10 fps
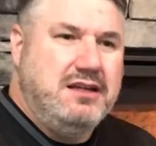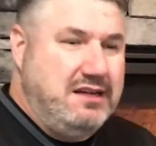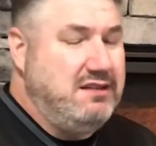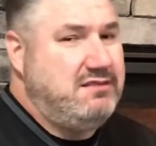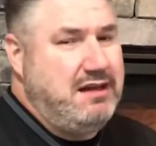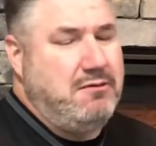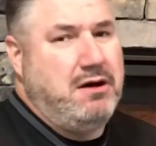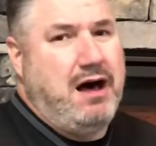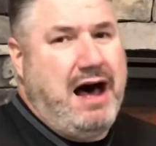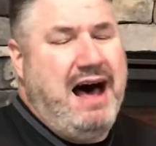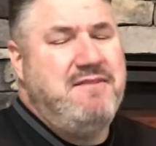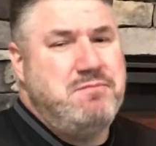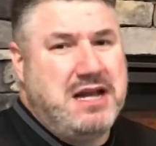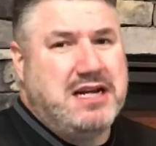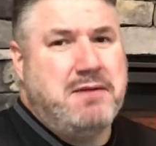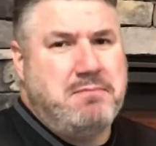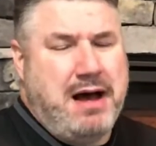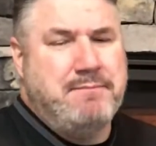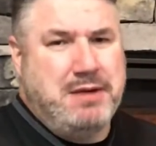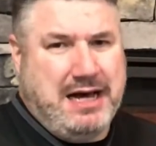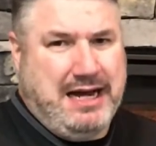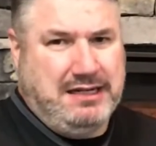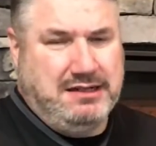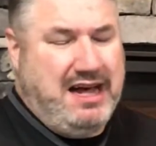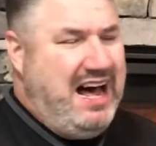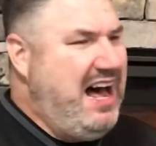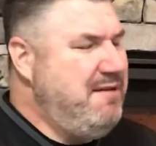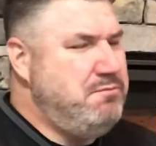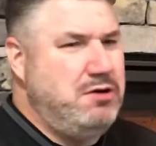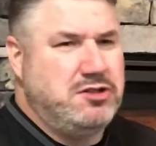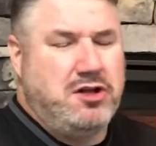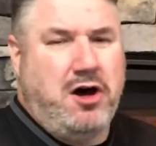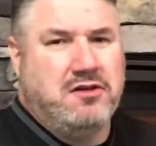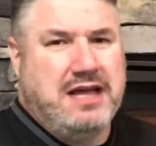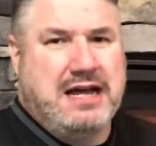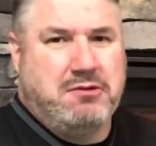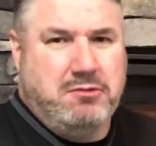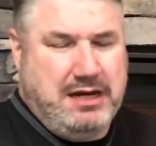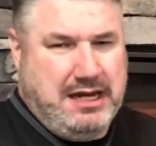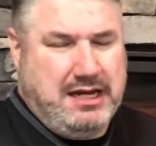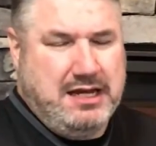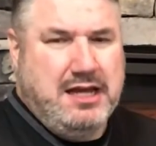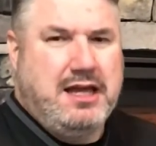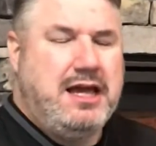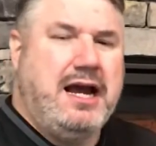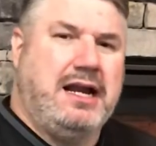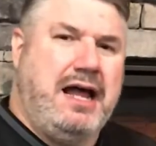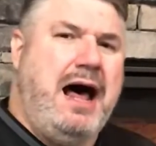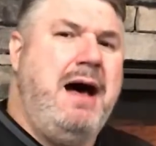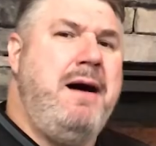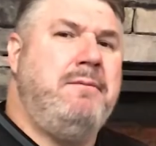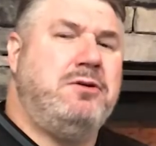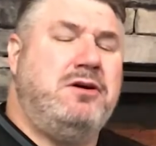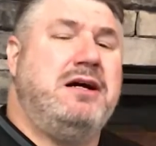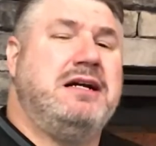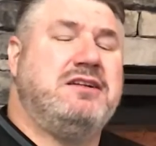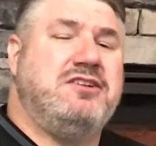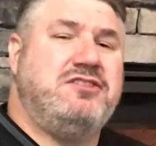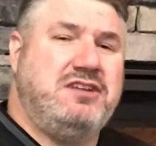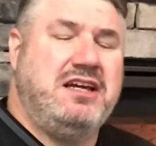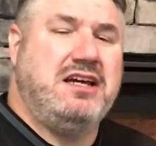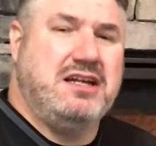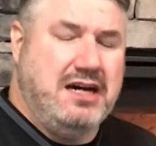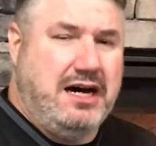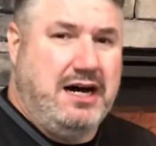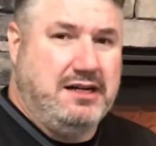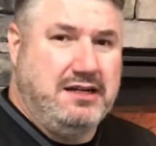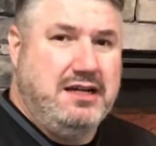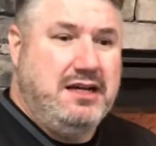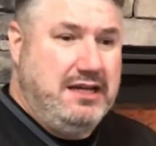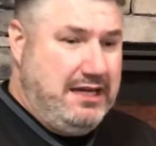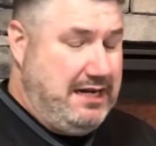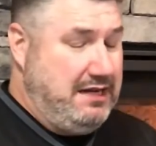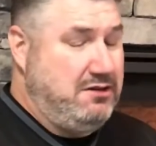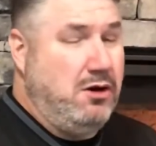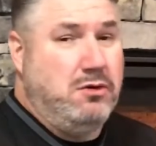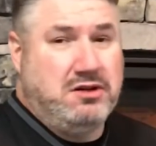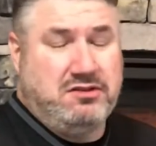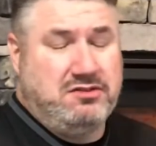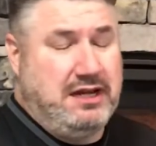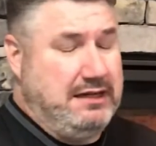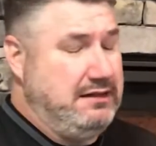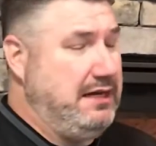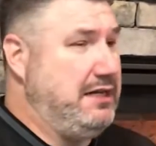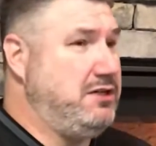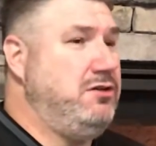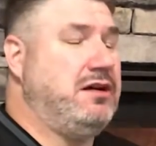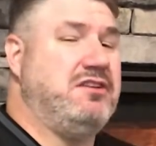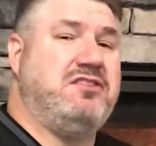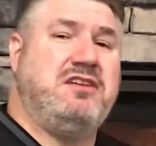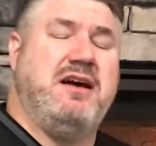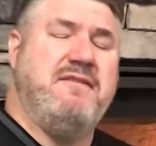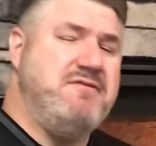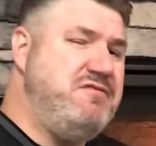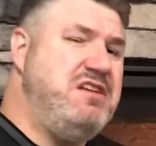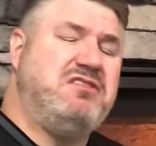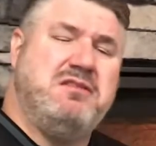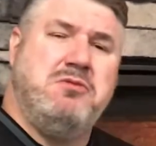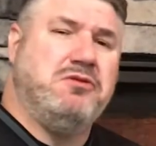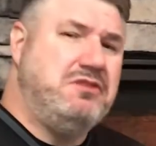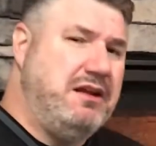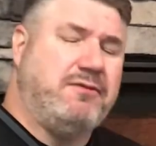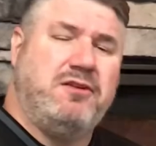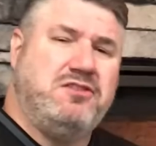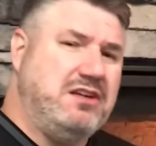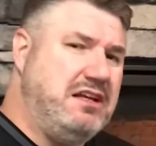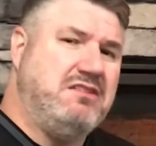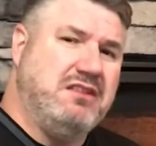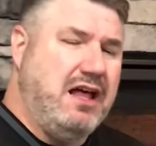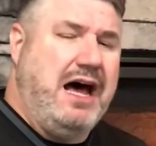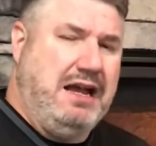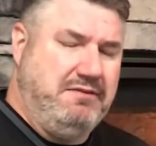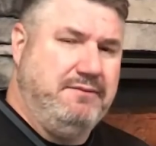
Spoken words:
He said, well, I've made up my mind. I'm putting all that away, and I'm going to seek God. And he told us, and you could see a visible difference in his life,